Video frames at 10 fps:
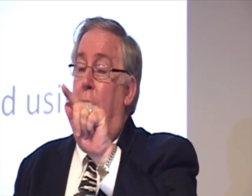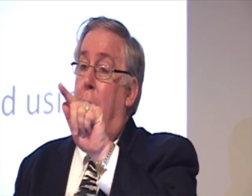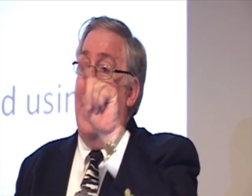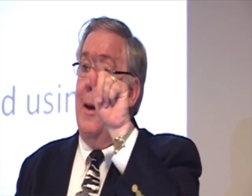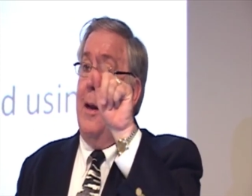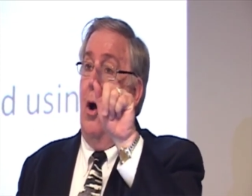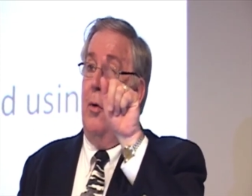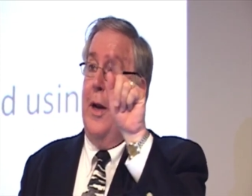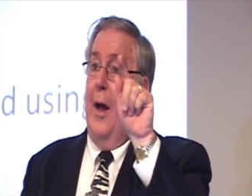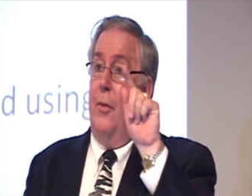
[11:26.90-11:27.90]
you may
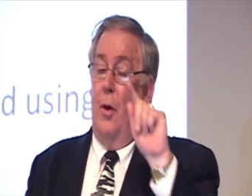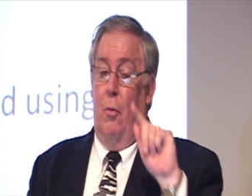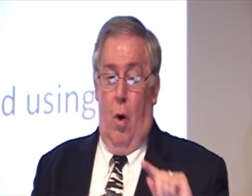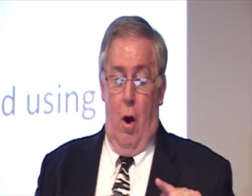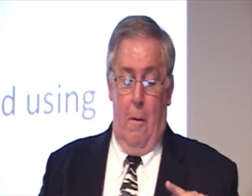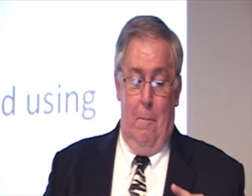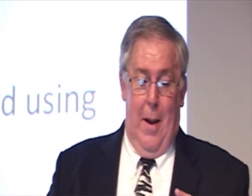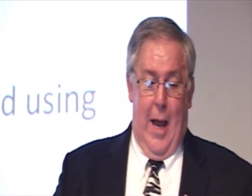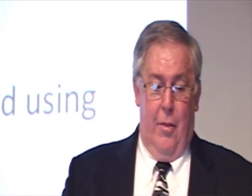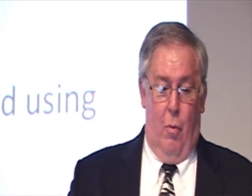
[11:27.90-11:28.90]
go down the wrong
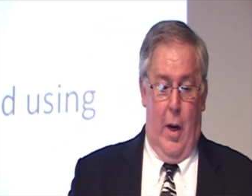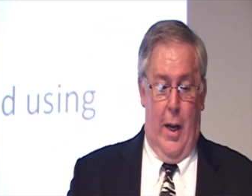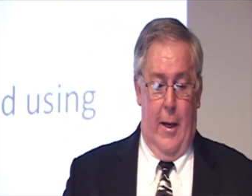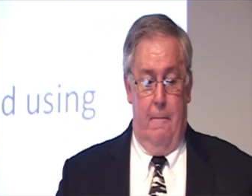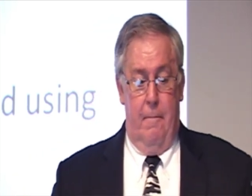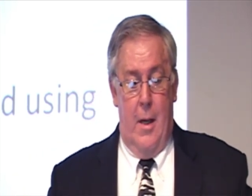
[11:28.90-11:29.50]
pathway.